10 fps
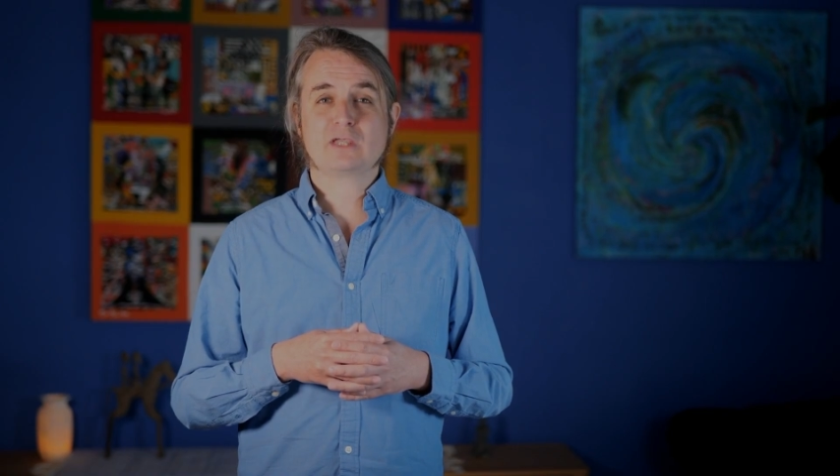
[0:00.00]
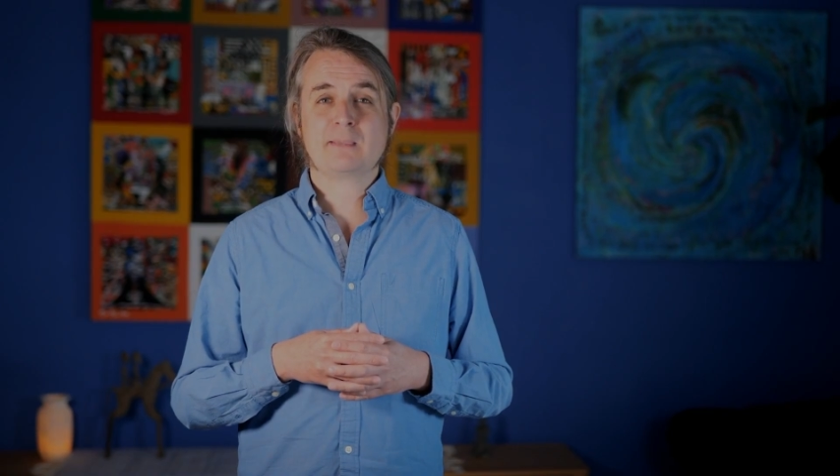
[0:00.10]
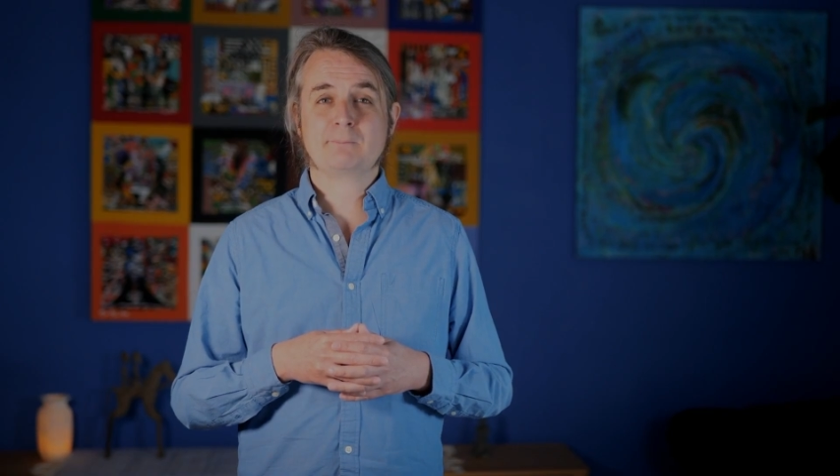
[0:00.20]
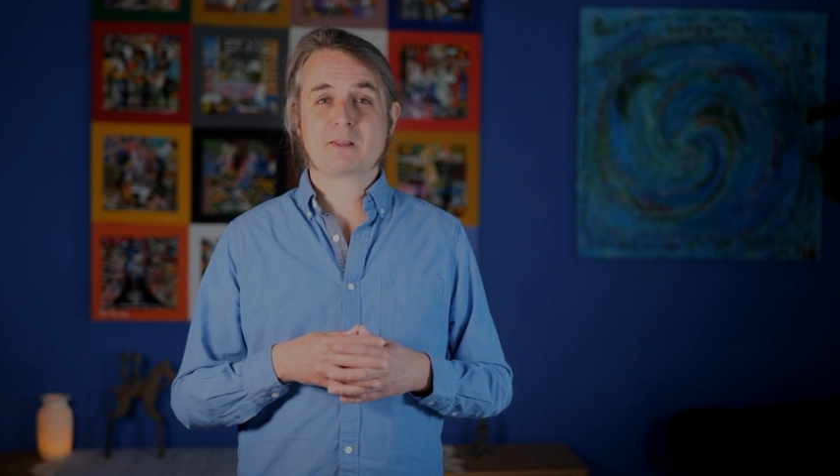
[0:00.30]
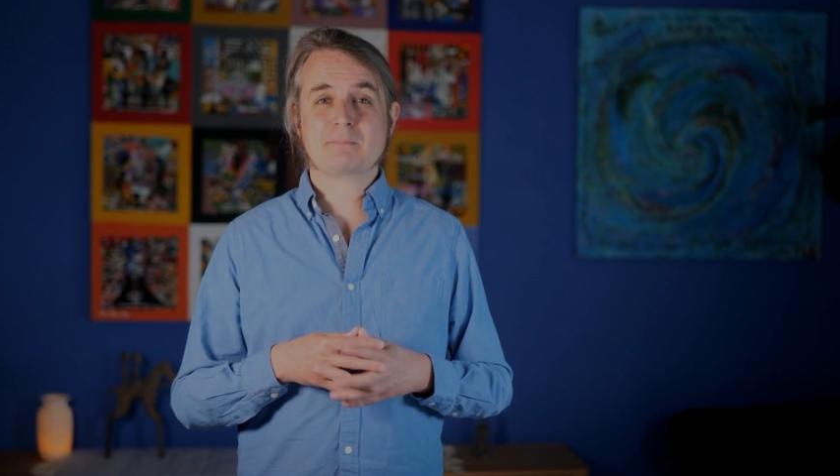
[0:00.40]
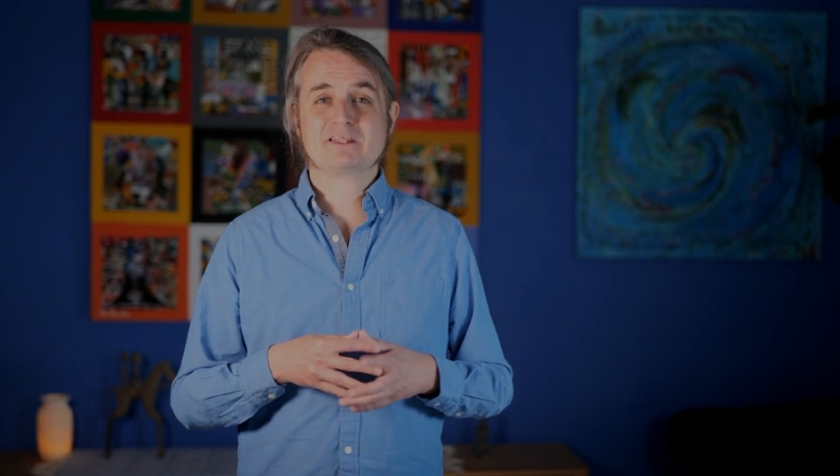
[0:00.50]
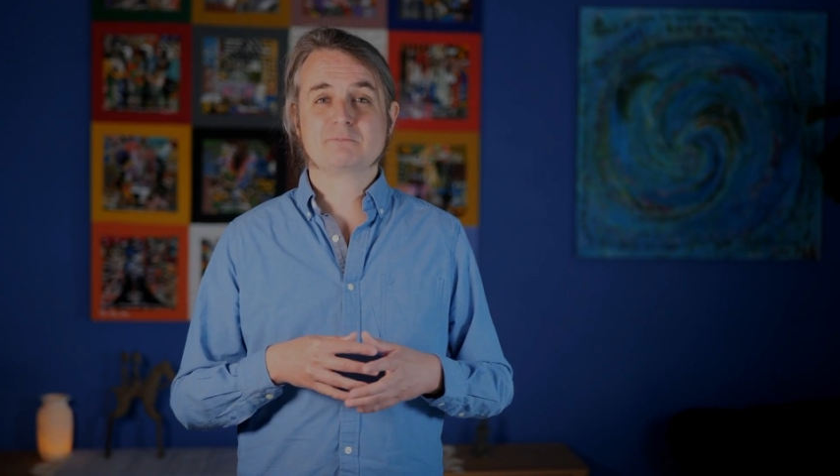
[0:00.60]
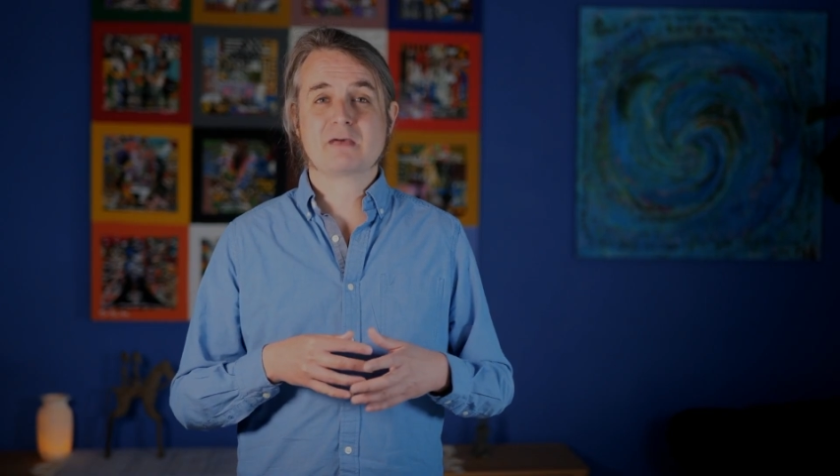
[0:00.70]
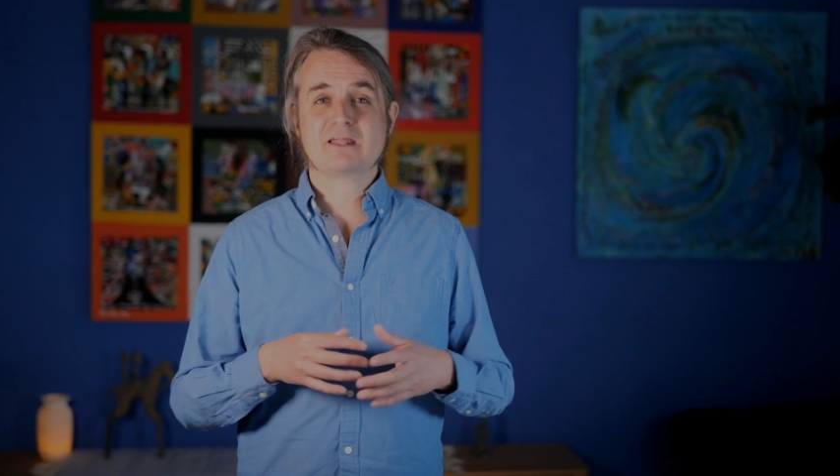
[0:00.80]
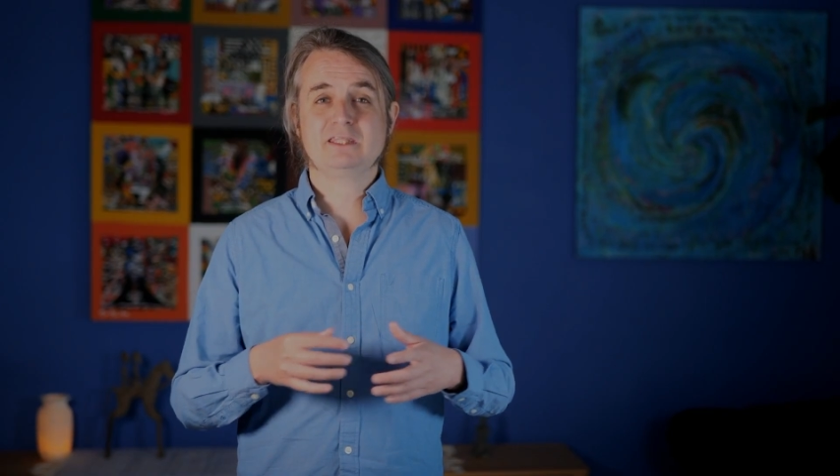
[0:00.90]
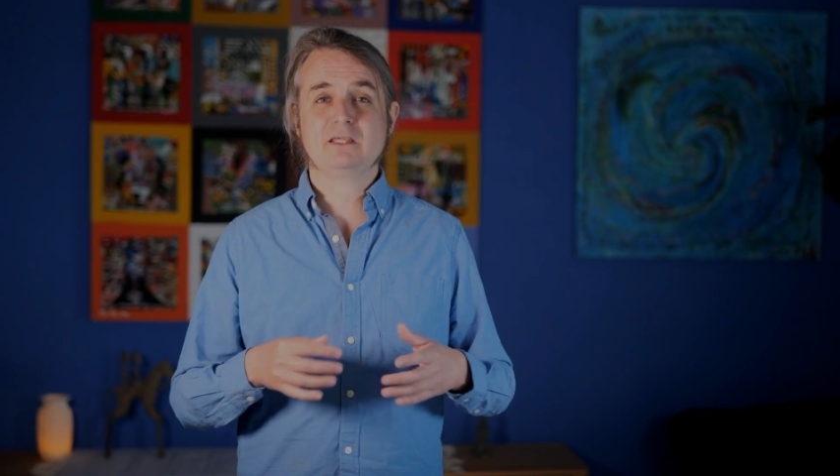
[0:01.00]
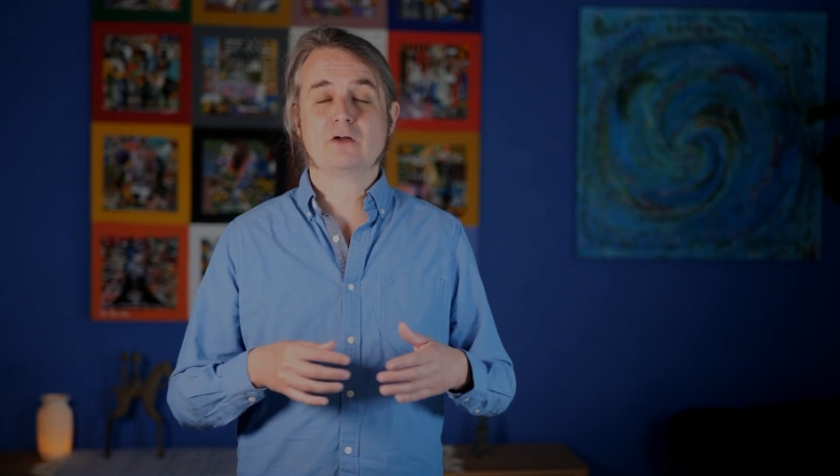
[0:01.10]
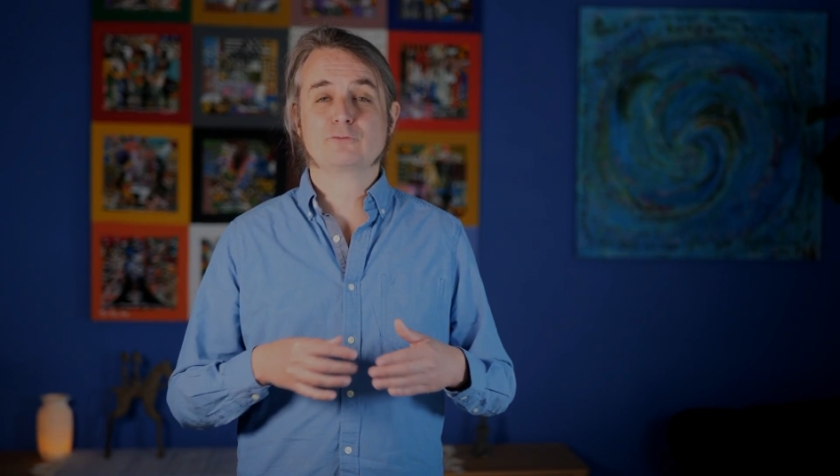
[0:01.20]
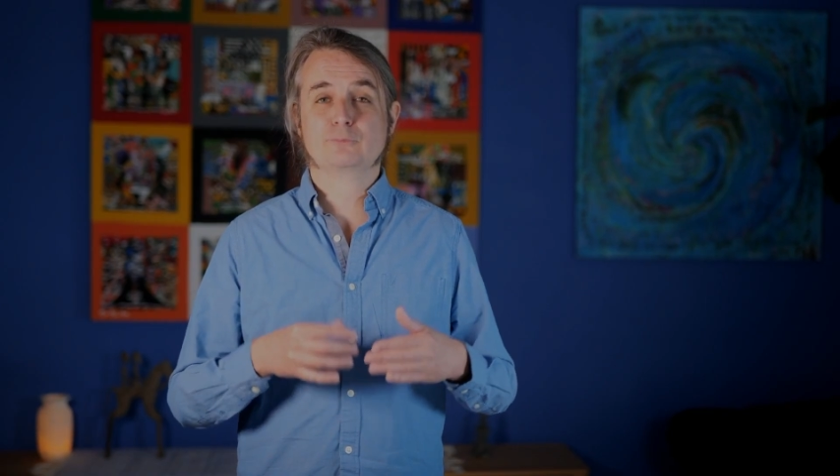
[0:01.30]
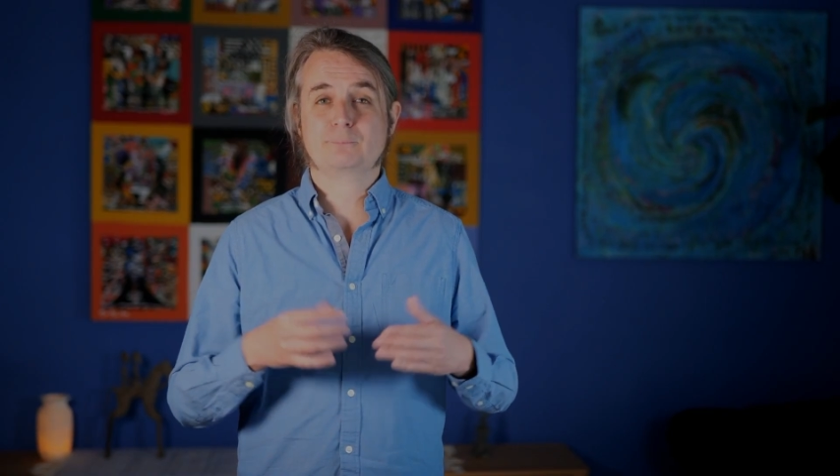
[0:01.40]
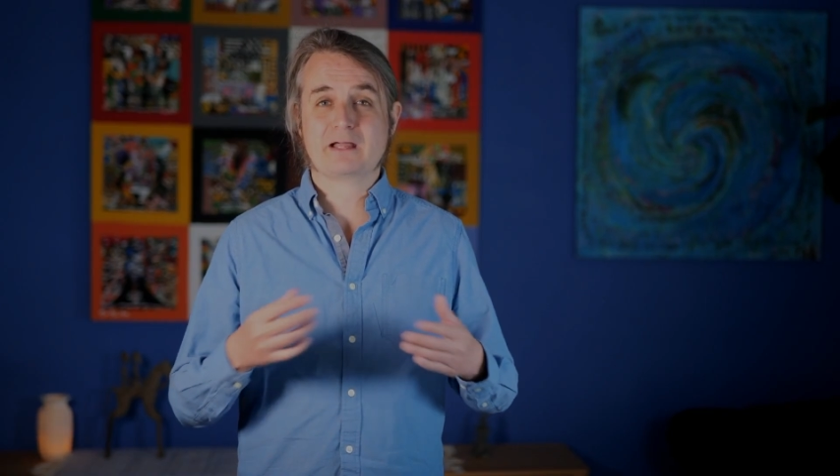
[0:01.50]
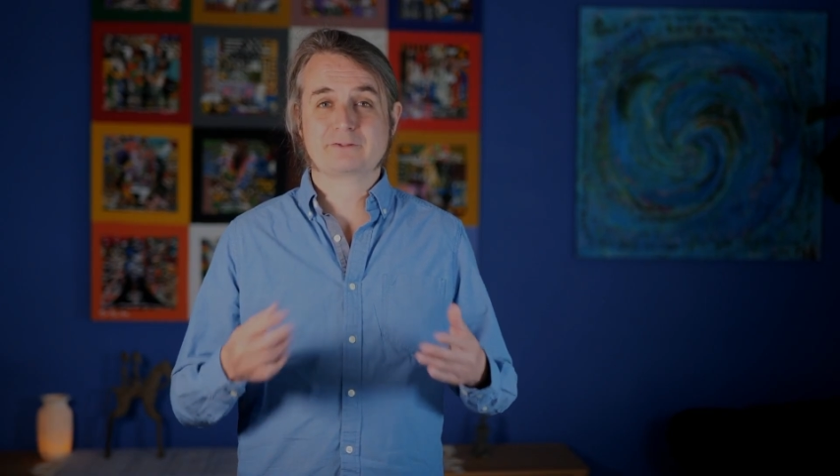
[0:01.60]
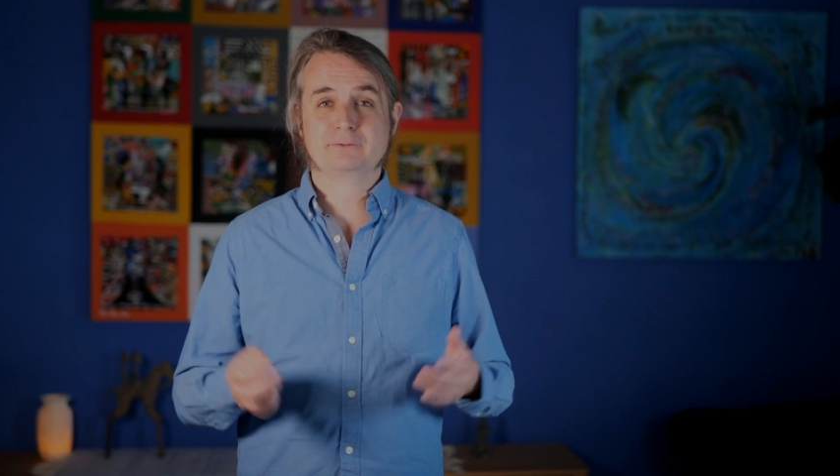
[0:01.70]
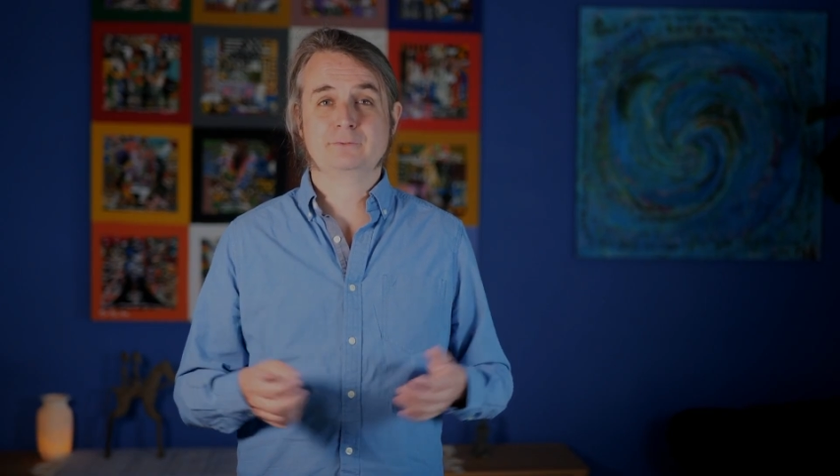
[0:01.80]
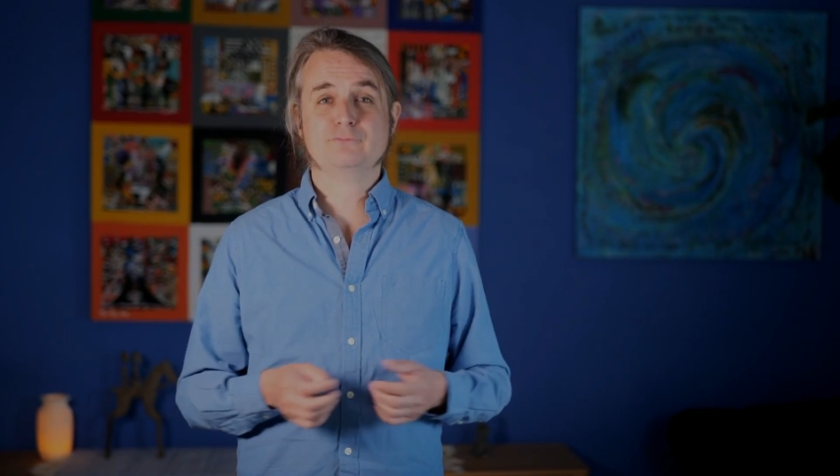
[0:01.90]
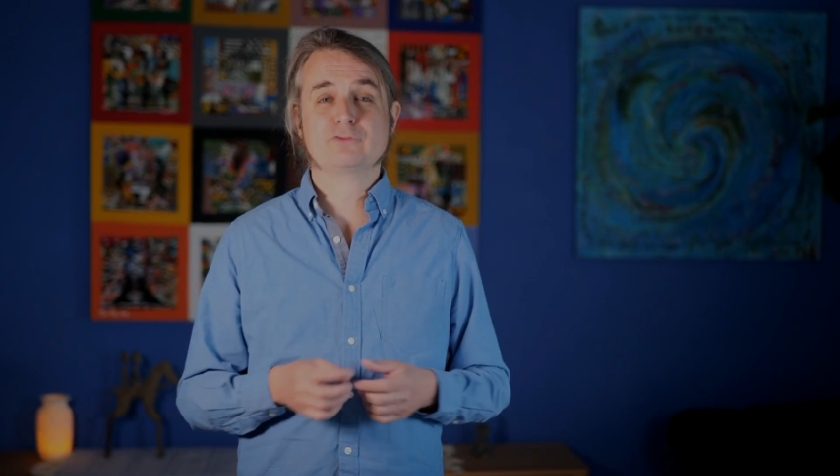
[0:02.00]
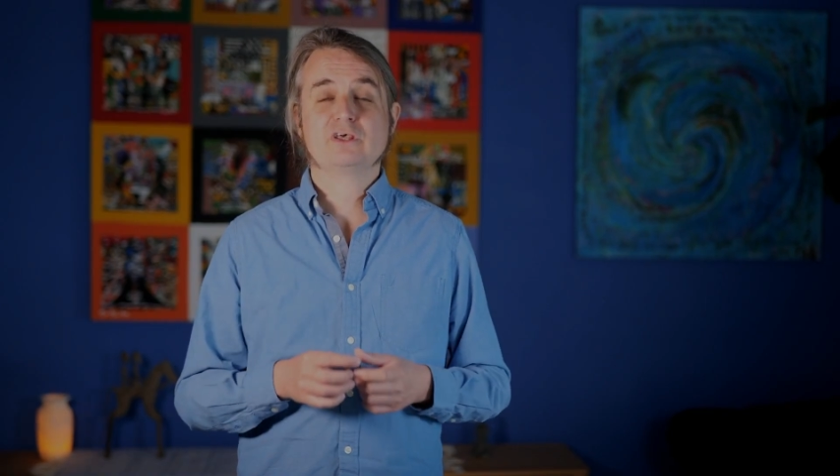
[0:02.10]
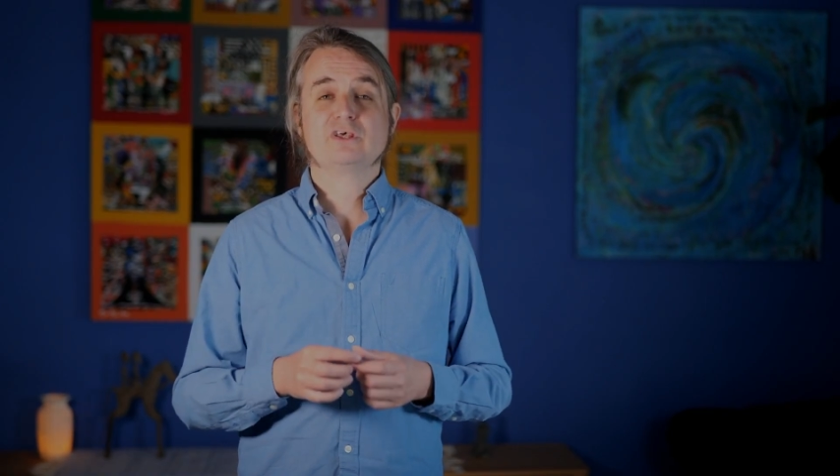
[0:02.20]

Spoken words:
implement many other patterns,